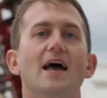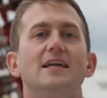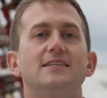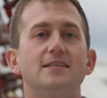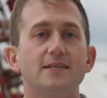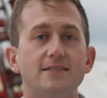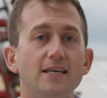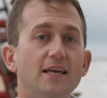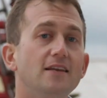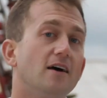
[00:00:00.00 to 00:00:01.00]
To
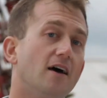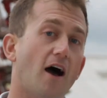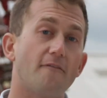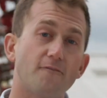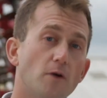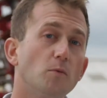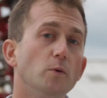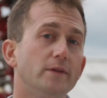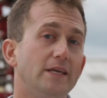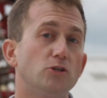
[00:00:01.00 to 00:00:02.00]
succeed, a farmer
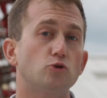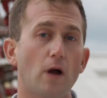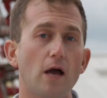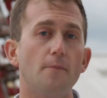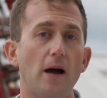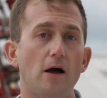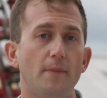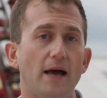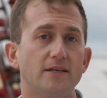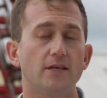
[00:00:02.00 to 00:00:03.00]
will need dry
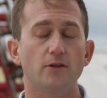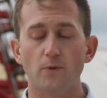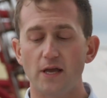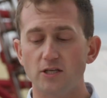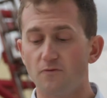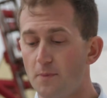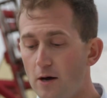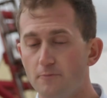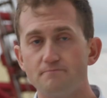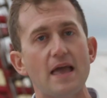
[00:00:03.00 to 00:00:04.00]
biomass in the range of
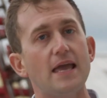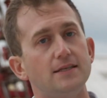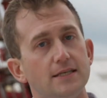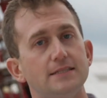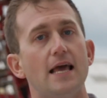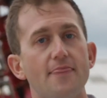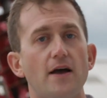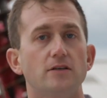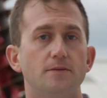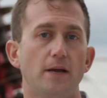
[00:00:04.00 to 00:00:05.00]
about 8 to
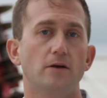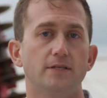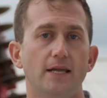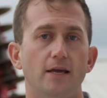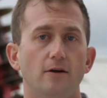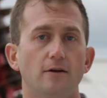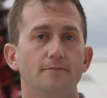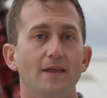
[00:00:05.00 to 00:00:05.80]
10,000 pounds an acre.